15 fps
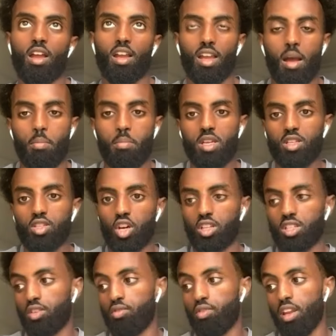it can be a
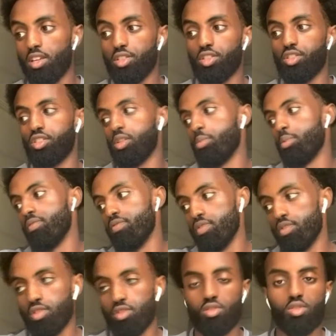toxic relationship if
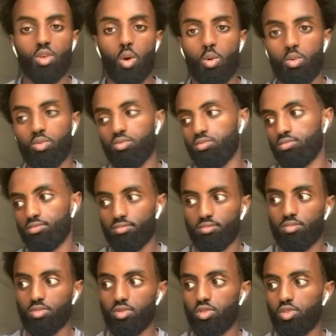you go
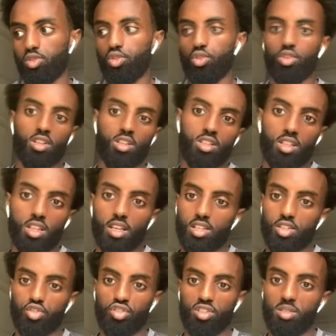to to the
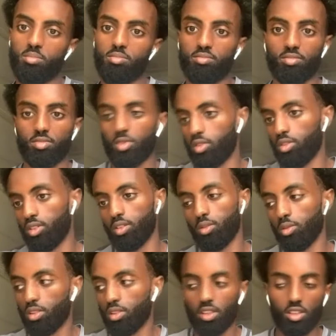extreme
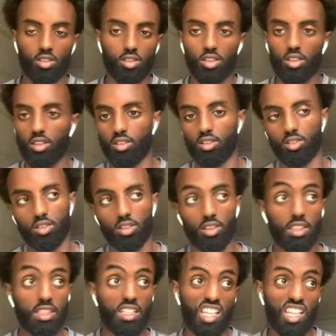and and